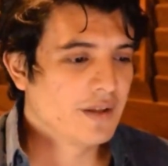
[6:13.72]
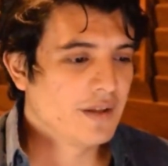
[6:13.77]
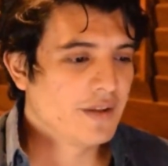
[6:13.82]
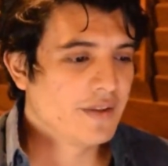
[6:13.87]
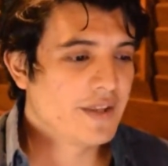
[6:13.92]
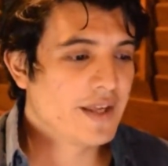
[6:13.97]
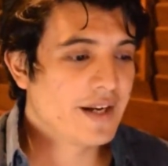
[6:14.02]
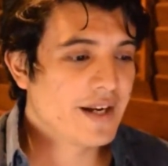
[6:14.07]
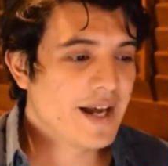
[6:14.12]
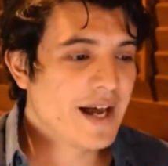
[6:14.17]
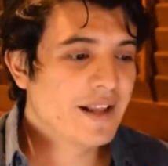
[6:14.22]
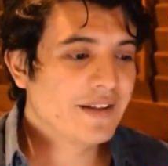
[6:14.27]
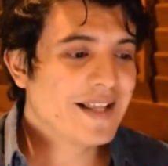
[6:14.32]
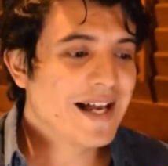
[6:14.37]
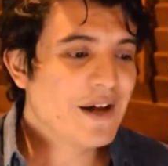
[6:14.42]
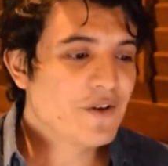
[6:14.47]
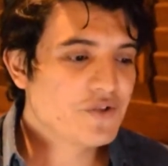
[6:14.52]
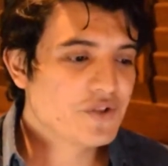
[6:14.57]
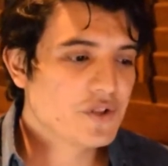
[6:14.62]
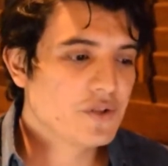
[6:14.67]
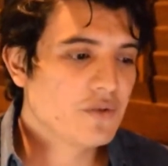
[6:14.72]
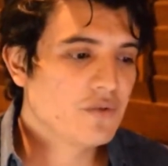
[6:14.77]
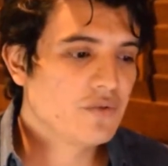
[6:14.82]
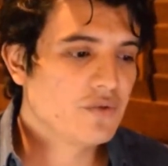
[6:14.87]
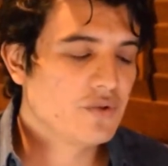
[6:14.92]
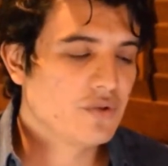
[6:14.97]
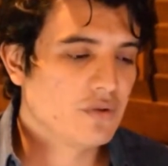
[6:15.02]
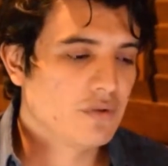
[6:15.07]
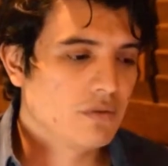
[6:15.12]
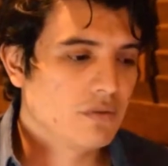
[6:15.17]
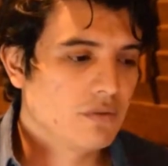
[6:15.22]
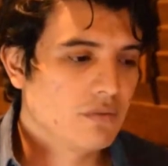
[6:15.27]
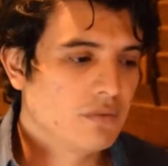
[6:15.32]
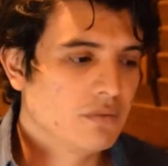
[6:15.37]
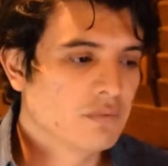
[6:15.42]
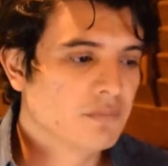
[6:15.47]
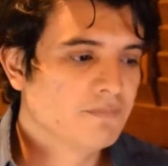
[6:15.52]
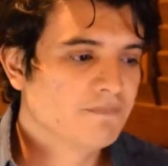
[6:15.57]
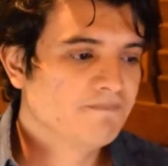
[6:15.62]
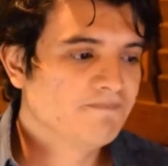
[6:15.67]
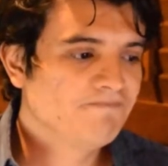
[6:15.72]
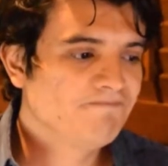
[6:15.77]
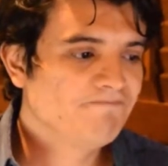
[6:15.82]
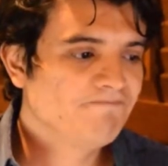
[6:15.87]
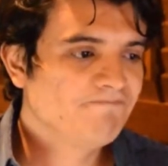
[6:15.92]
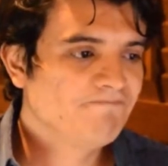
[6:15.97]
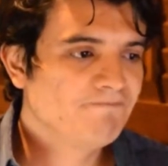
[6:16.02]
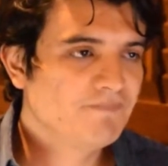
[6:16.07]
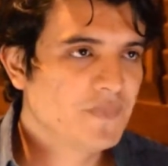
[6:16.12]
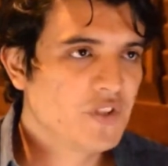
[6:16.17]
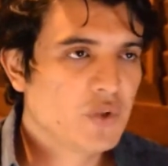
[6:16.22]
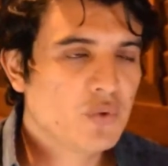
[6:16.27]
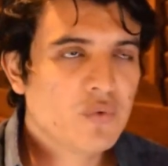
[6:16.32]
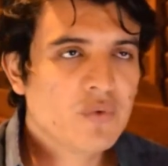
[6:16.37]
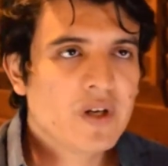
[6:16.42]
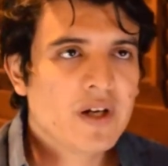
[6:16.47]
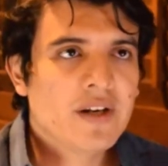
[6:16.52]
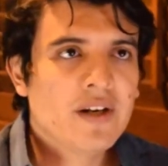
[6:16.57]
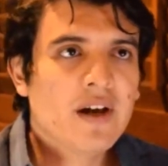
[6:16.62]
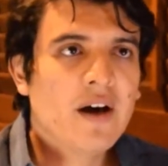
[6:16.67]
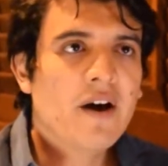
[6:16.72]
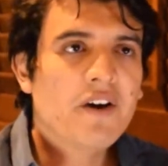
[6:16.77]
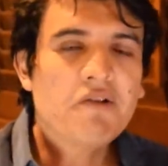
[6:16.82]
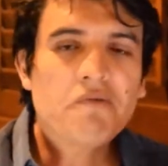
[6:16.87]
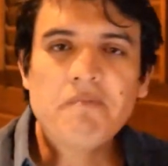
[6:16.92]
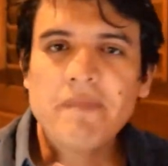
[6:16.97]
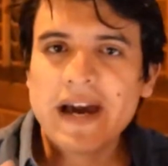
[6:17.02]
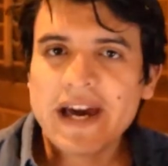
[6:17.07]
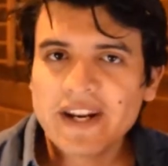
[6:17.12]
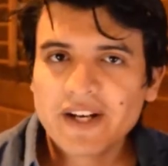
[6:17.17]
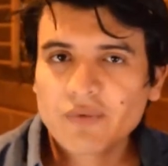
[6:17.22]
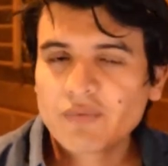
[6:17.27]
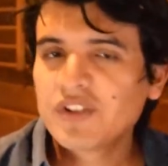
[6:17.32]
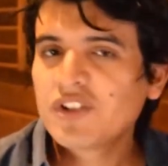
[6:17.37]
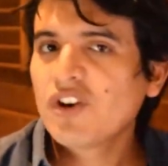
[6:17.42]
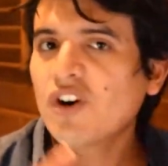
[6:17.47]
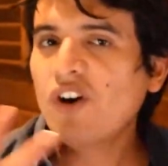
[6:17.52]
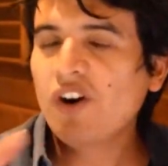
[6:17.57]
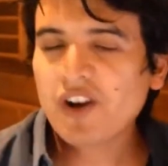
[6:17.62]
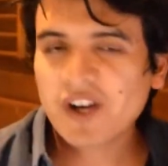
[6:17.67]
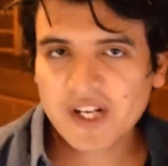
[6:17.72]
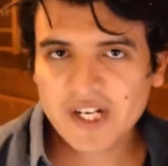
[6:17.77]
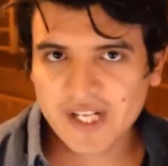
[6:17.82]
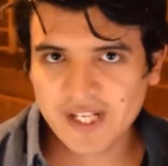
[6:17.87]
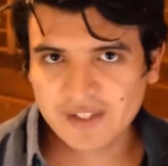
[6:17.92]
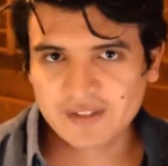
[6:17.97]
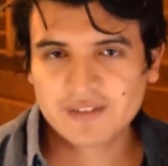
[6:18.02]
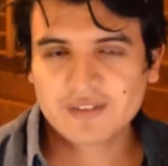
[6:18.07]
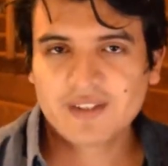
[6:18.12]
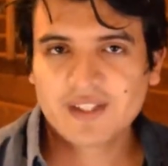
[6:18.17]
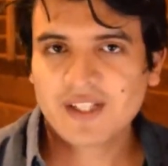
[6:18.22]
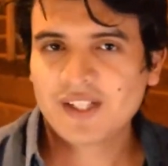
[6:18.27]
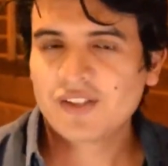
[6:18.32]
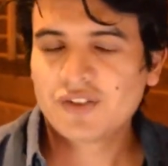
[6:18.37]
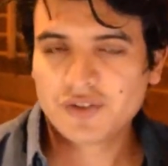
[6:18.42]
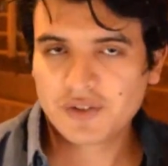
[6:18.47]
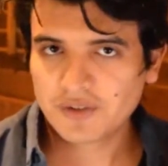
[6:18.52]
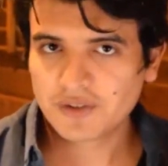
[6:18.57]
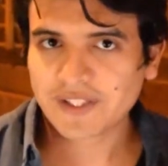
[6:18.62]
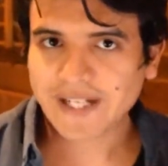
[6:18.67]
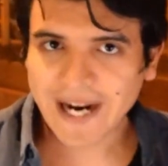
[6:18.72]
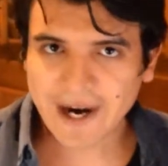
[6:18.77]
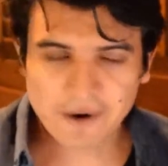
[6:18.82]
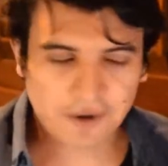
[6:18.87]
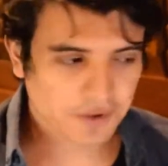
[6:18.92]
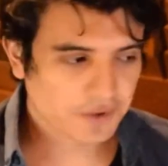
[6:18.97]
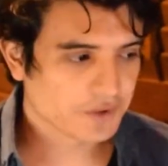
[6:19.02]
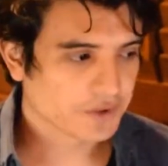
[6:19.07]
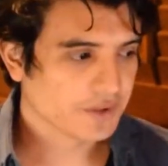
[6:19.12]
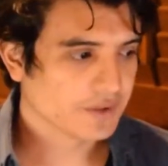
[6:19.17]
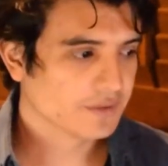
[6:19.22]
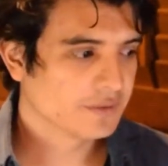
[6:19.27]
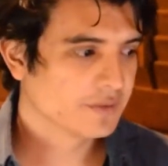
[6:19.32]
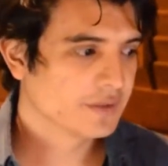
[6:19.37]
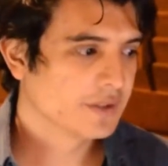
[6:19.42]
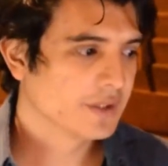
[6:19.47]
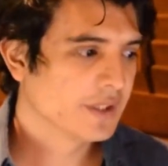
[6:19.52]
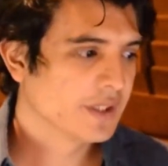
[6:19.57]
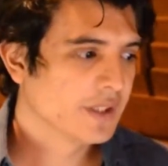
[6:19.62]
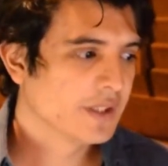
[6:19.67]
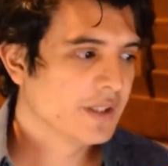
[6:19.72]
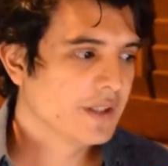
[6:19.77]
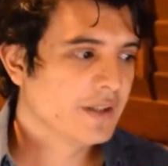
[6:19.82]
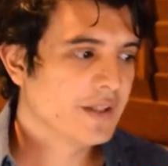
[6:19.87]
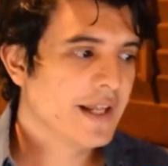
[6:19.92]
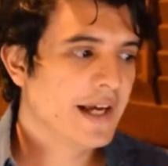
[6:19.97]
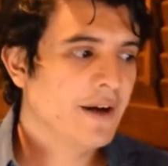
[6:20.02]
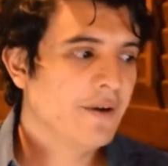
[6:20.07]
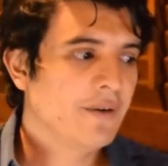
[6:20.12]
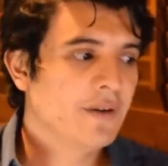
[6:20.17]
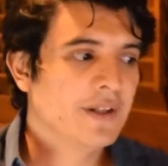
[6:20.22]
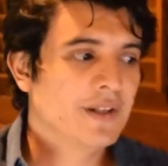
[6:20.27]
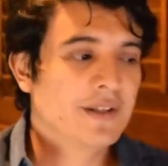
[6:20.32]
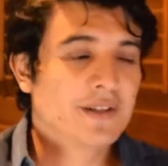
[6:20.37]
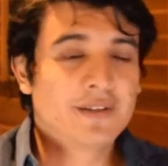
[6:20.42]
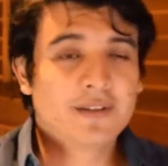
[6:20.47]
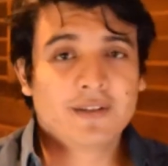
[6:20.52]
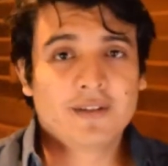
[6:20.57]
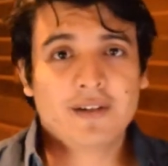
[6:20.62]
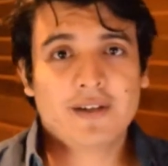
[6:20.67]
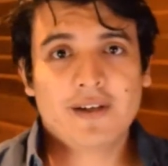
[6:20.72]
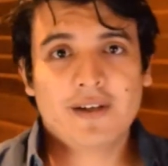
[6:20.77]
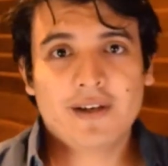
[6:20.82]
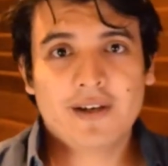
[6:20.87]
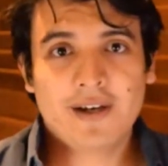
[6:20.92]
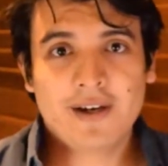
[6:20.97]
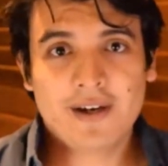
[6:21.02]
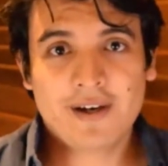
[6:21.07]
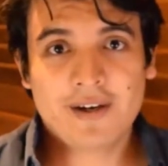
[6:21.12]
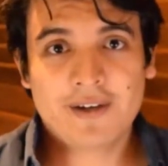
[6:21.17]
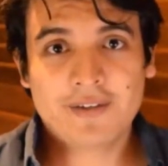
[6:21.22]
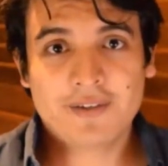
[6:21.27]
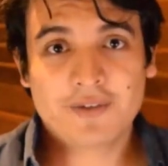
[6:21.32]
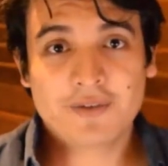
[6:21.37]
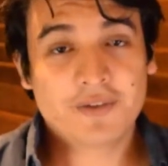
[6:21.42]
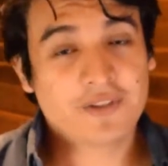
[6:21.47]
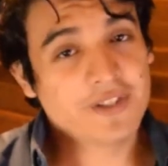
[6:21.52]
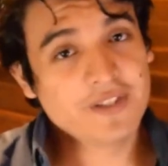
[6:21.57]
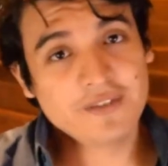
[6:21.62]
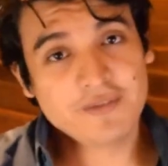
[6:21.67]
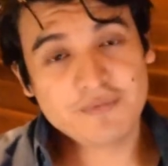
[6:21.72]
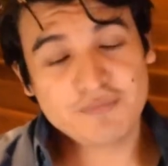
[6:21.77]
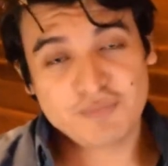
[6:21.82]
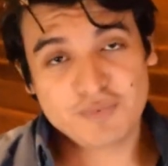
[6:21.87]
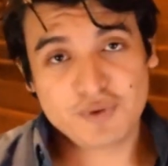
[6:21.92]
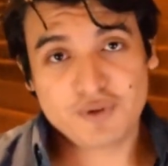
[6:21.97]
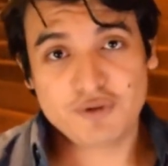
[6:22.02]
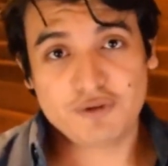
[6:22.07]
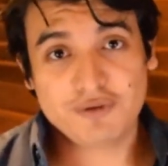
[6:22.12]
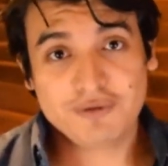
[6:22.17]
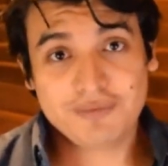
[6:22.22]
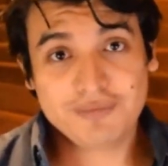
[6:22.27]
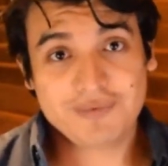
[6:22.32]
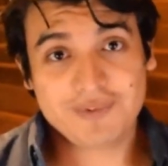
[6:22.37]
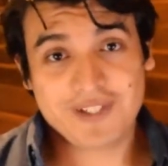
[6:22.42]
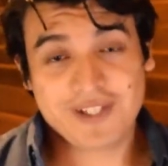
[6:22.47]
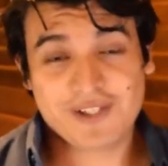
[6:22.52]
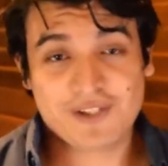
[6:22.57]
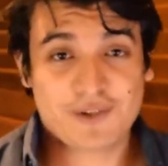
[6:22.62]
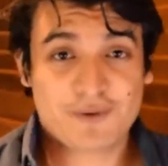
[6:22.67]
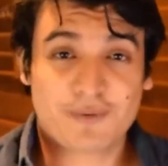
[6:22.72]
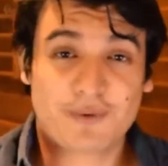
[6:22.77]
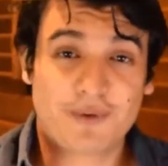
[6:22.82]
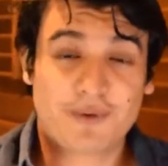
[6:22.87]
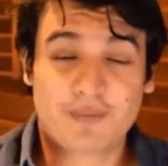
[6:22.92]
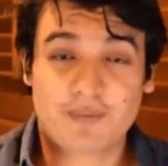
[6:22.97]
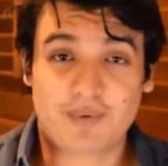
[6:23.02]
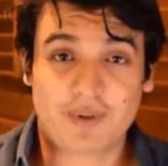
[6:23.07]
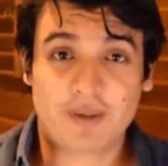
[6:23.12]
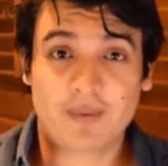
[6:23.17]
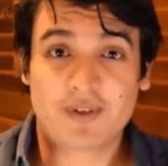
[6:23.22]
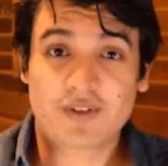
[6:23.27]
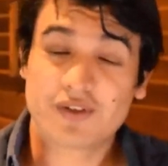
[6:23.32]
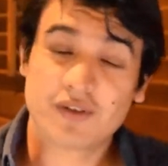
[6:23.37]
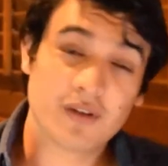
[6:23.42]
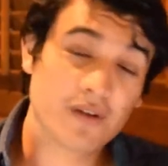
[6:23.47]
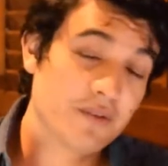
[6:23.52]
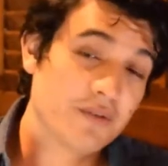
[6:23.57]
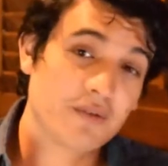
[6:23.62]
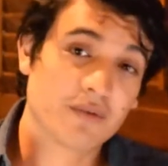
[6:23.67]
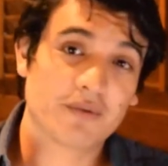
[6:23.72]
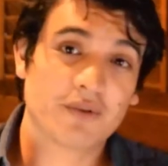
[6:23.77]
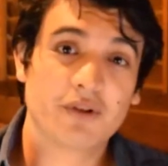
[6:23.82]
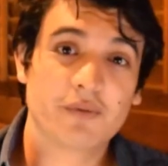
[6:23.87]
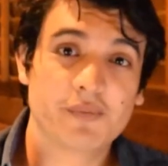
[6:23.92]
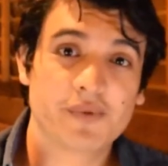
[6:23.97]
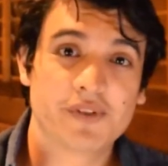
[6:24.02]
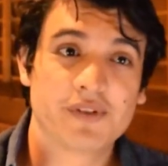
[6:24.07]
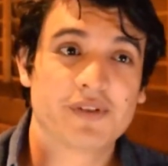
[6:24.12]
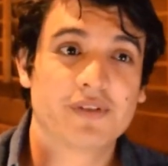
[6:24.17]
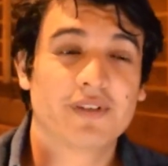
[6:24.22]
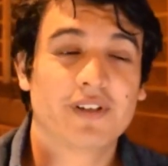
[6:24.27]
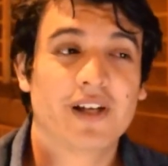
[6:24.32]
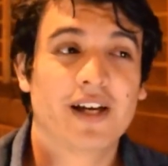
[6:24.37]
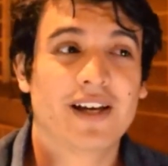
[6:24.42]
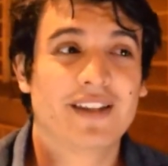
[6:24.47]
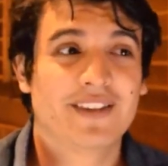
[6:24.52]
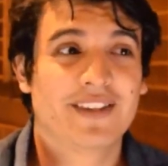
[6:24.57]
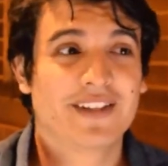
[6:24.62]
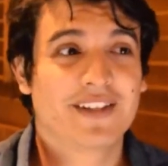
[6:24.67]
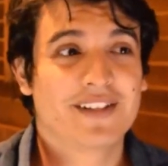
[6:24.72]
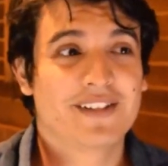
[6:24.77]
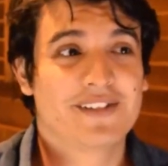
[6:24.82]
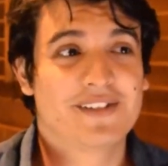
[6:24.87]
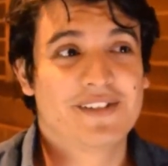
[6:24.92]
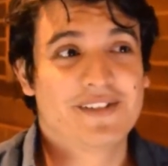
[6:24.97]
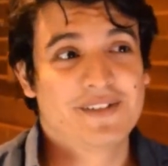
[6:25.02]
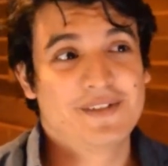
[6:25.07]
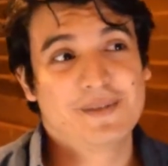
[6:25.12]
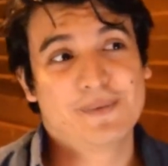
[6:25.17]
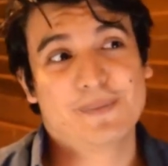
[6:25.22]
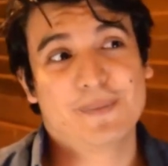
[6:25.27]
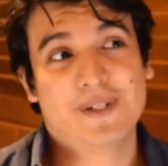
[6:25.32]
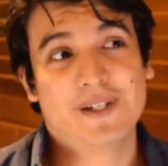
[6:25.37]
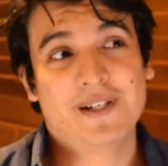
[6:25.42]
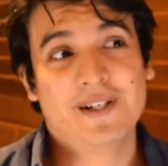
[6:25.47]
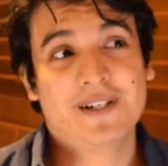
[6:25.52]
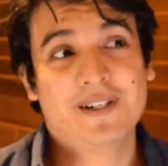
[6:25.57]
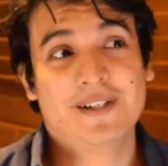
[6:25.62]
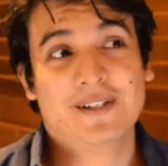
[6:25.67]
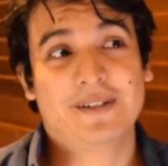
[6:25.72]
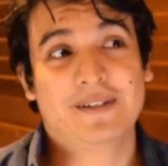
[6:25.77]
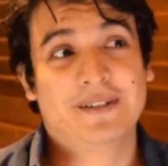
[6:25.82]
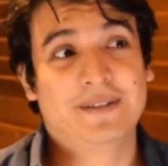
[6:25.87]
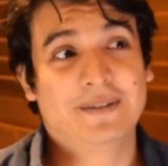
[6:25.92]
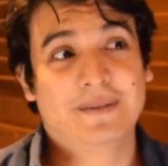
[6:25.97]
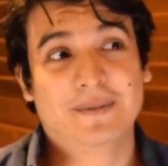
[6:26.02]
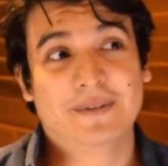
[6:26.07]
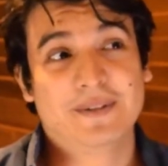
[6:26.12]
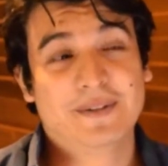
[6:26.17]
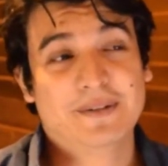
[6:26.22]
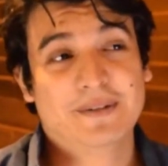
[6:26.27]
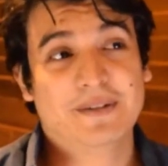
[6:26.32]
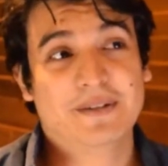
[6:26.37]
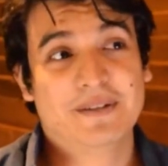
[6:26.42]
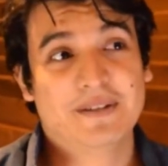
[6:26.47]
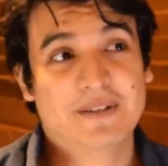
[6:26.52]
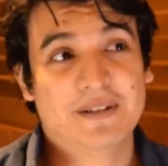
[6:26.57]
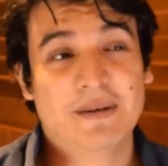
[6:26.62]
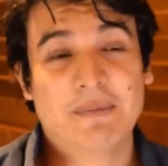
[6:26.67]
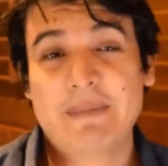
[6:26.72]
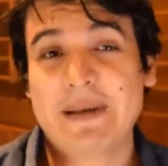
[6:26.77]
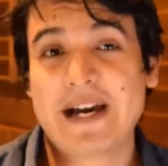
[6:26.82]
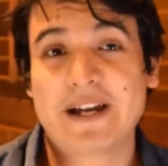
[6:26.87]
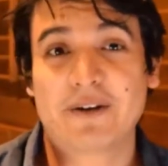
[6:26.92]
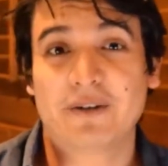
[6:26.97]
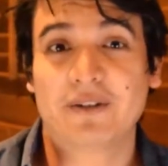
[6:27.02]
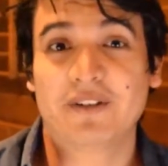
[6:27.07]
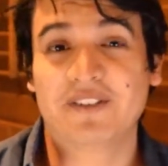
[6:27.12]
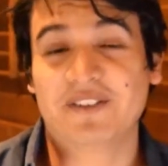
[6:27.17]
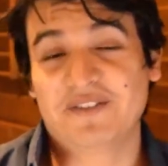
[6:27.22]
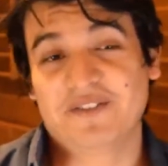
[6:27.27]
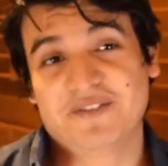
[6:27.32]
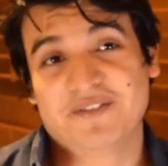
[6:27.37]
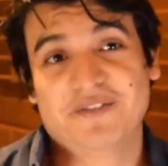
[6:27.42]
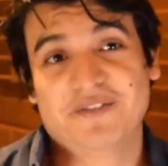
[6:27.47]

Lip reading: that allows you to do an automatic retargeting into your character. Now, you can do this with pretty much all the groups. I think it's a matter of